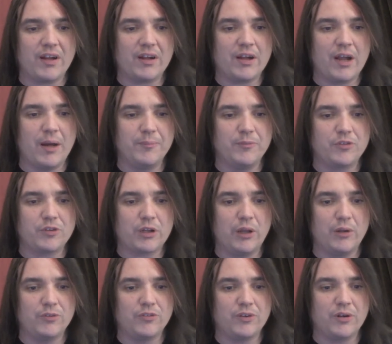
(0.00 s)
comes
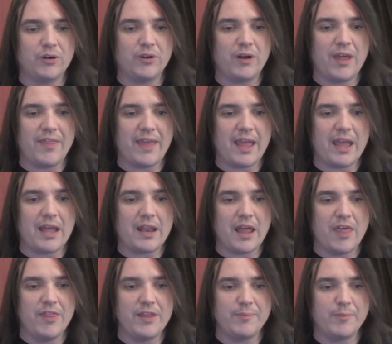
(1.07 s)
closer than
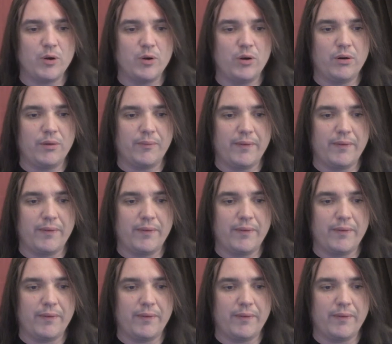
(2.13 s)
the moon.